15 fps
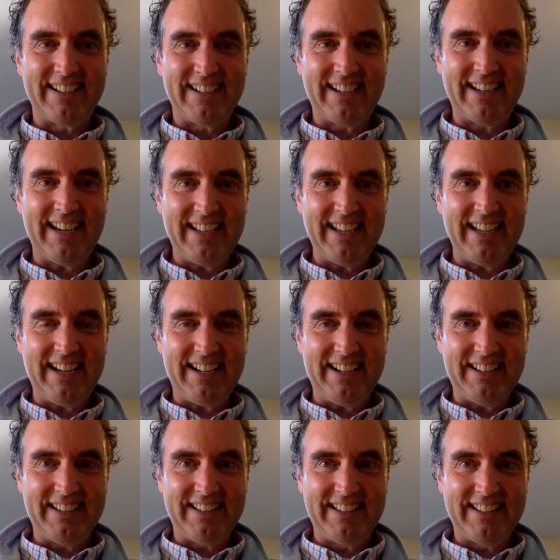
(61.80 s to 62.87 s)
Yeah, yeah.
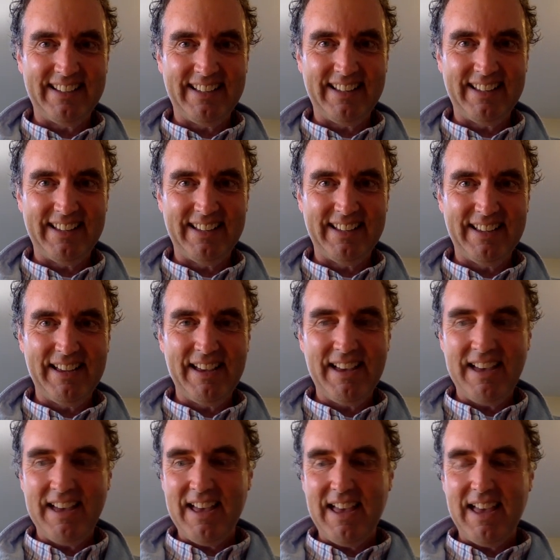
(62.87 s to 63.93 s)
That's good
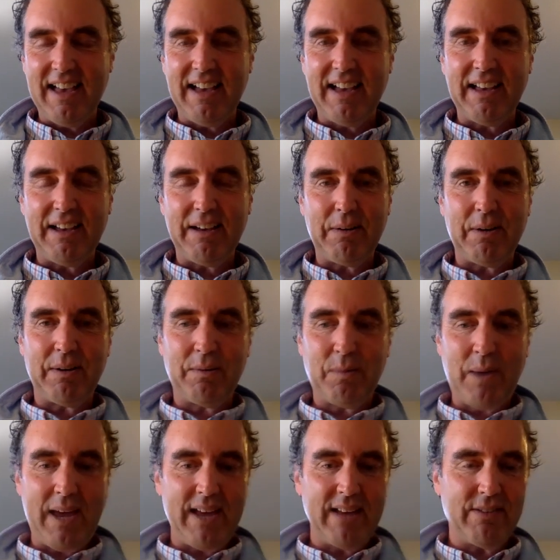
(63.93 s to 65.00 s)

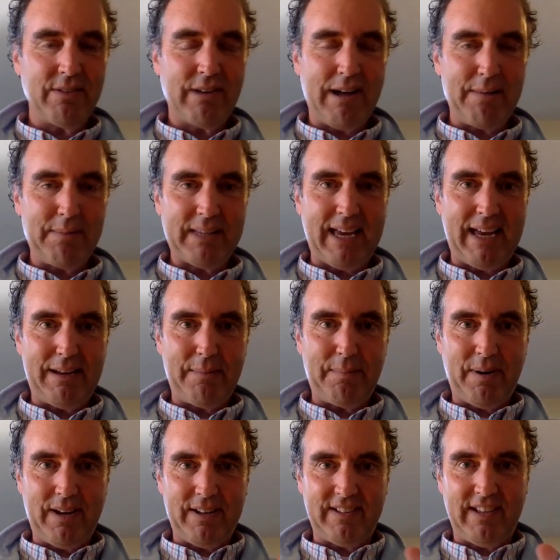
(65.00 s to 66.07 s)
way too complicated
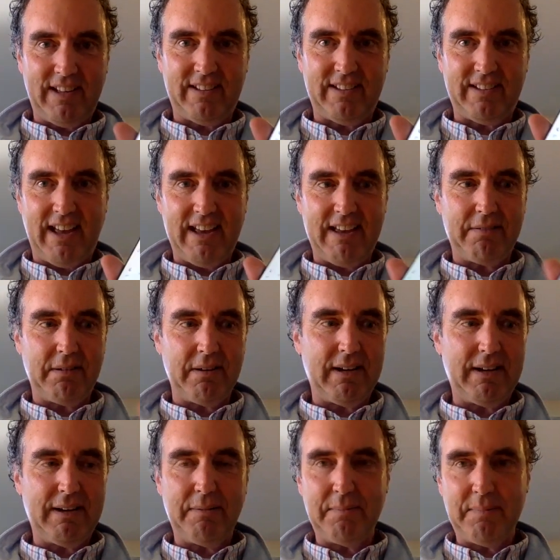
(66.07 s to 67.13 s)
process. I
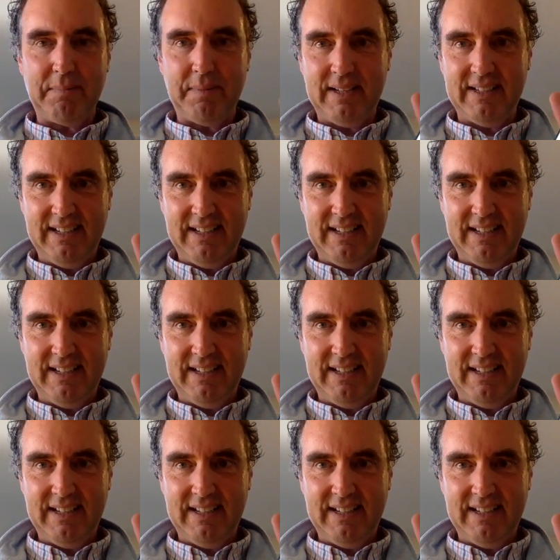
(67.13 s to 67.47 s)
um,